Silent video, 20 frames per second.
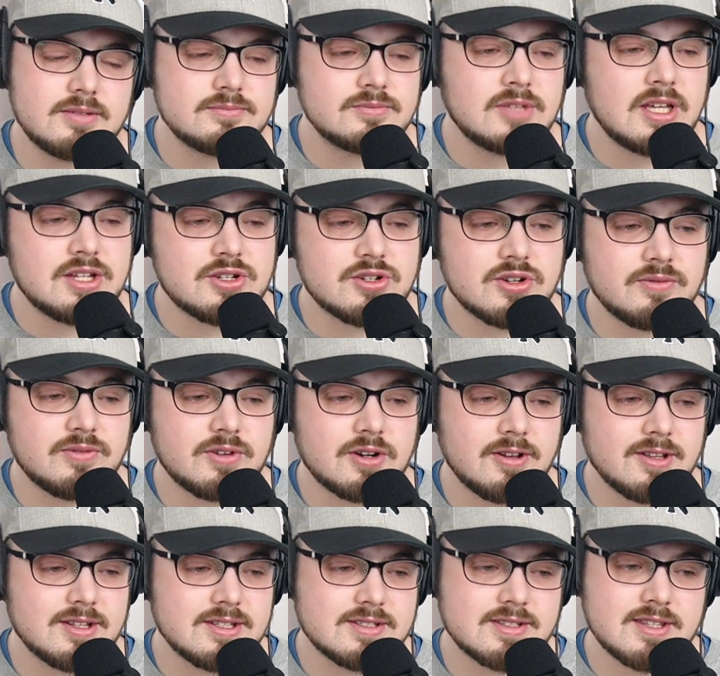Hadrien
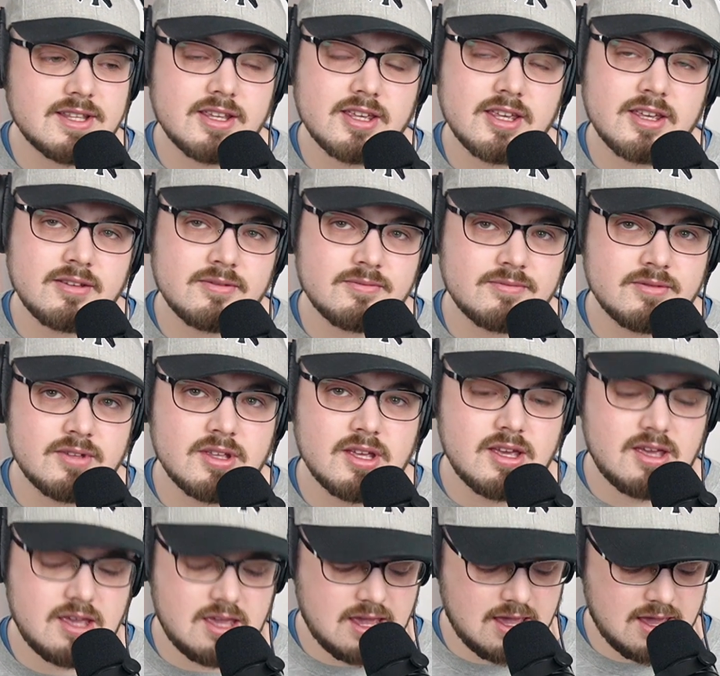Feraud is
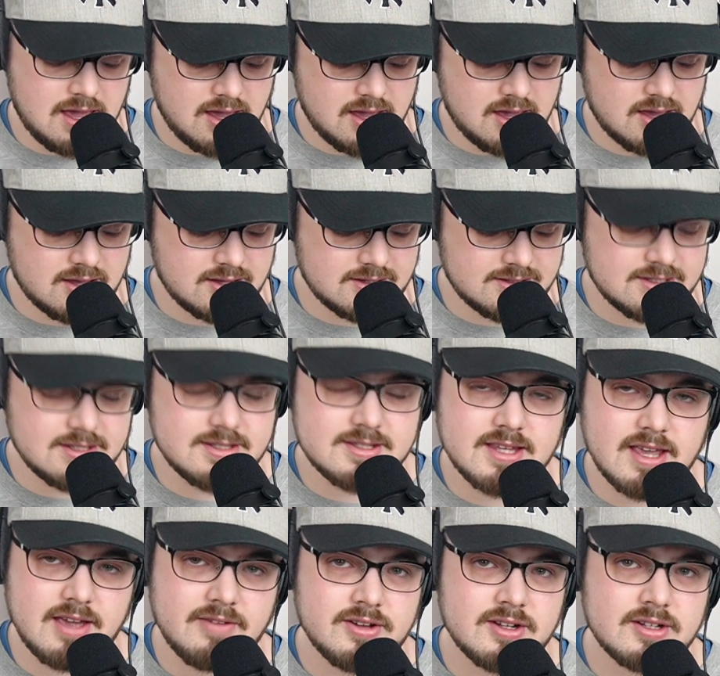thinking
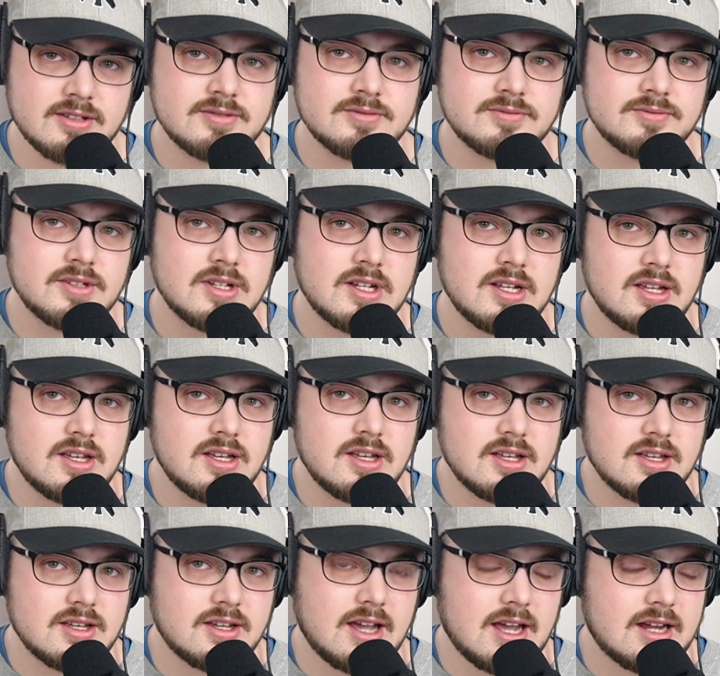
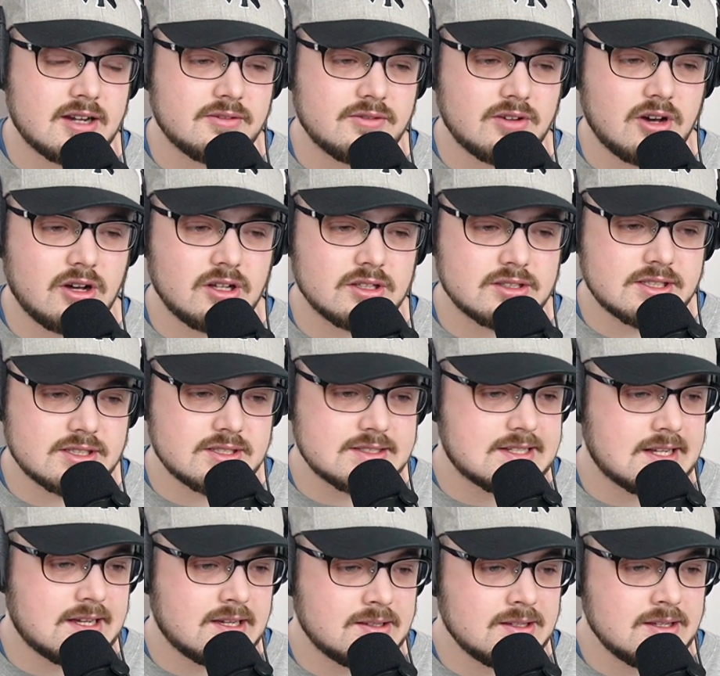C7 kind of altered
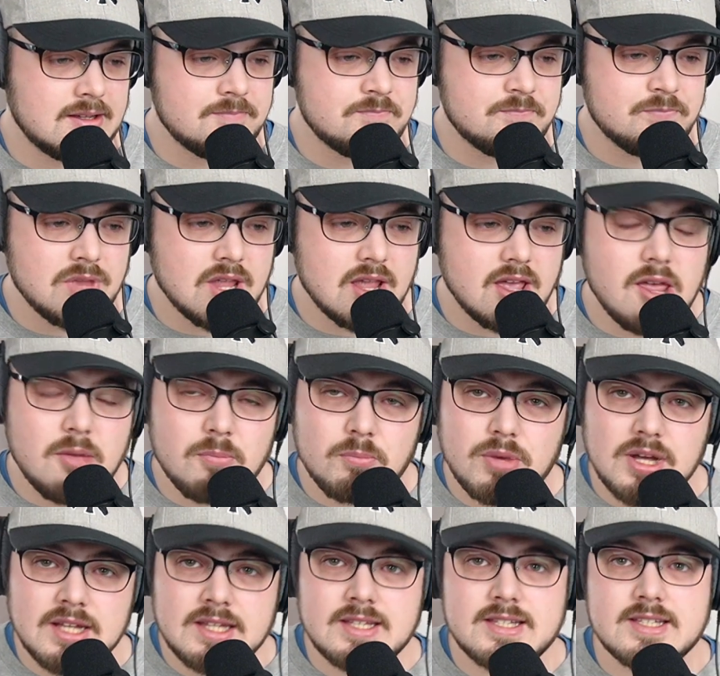sound,
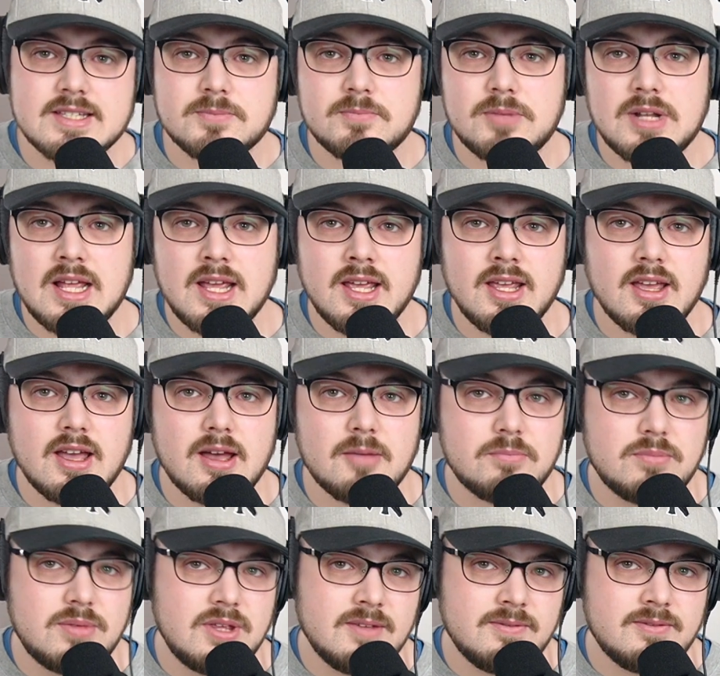but he's playing a
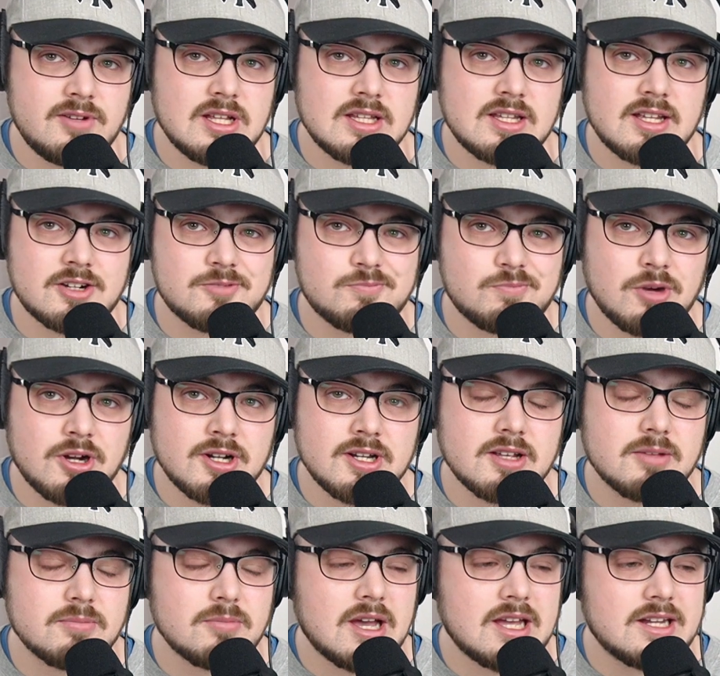B flat
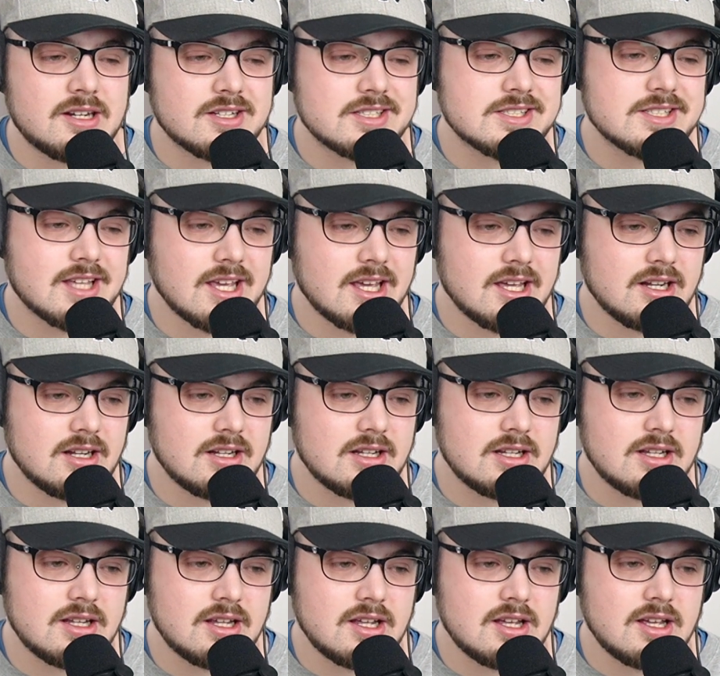harmonic minor scale
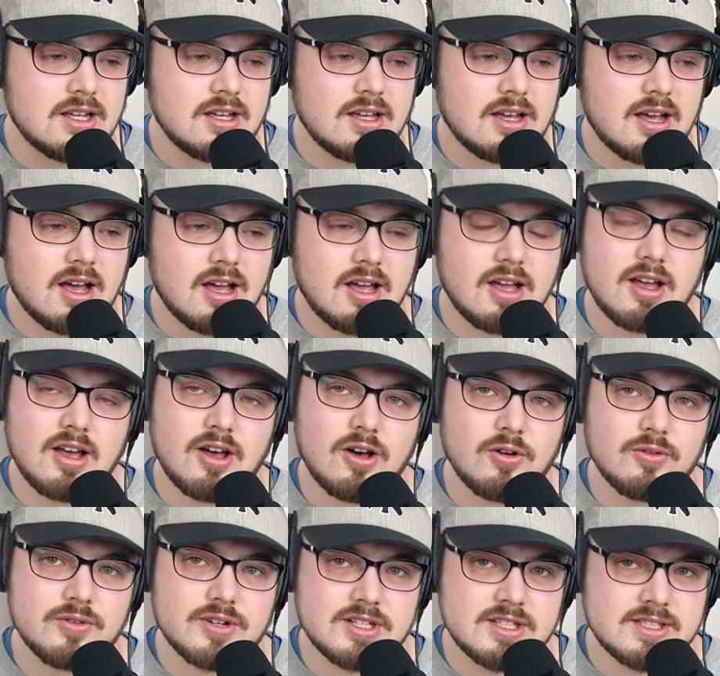
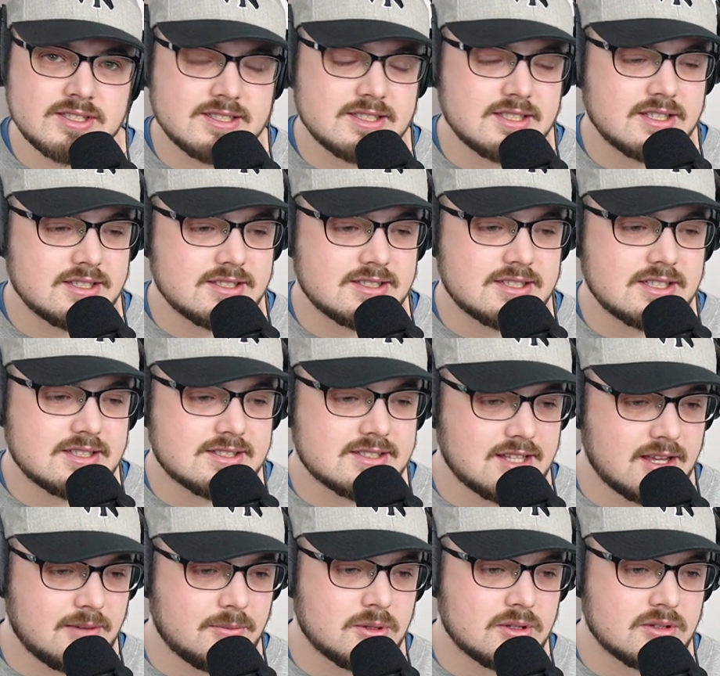over this
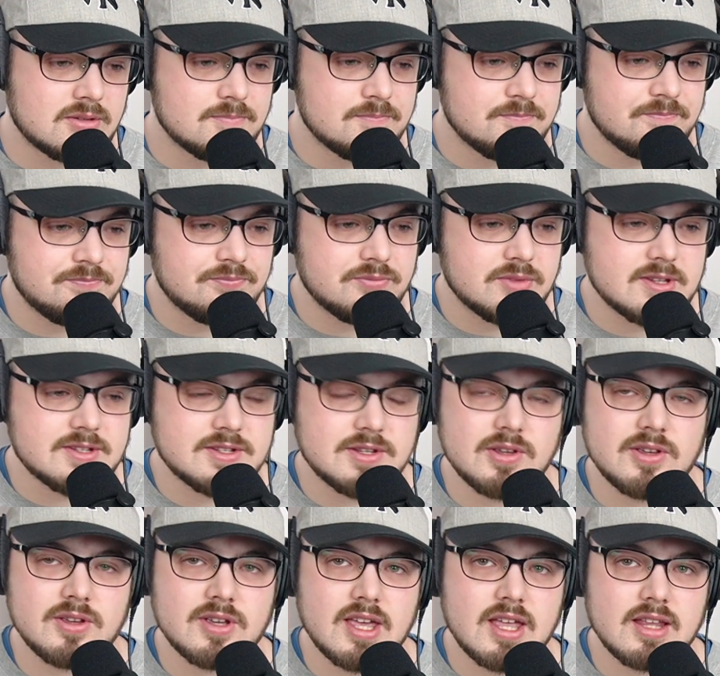C7. So
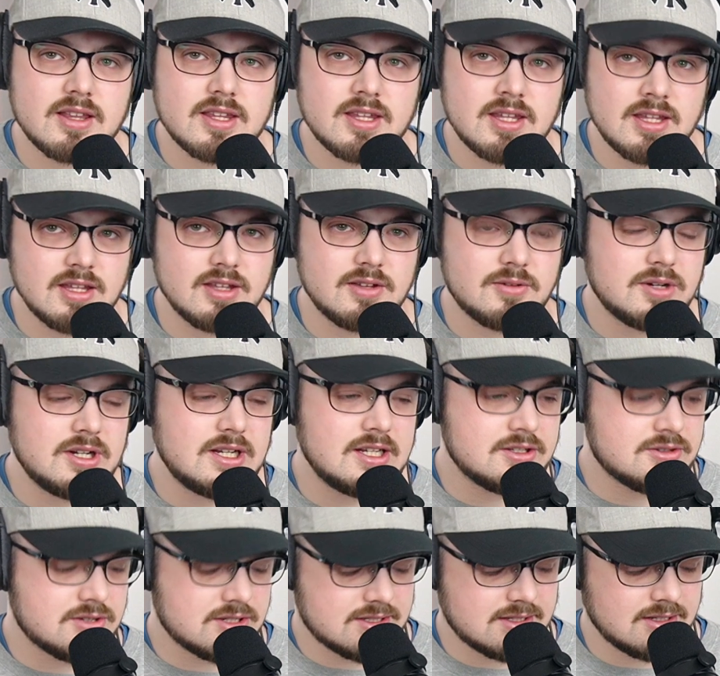you get really
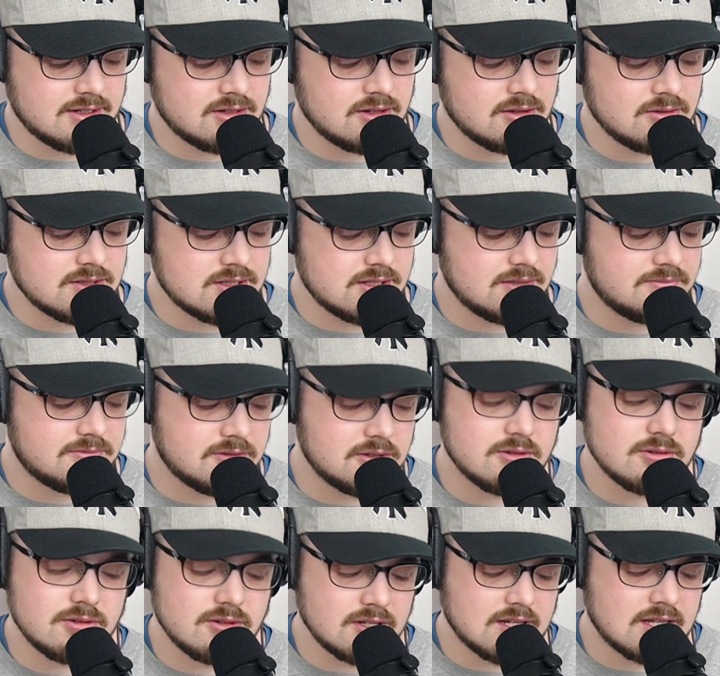interesting notes if
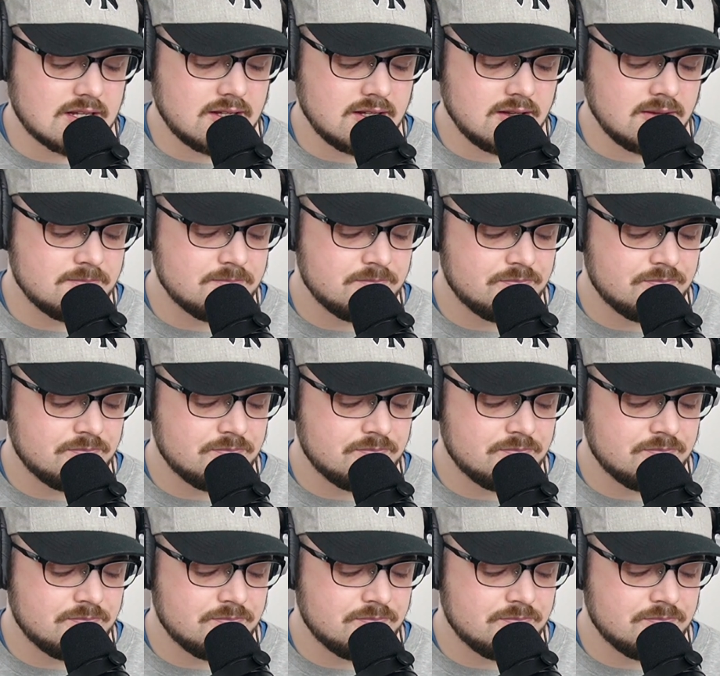you look at it.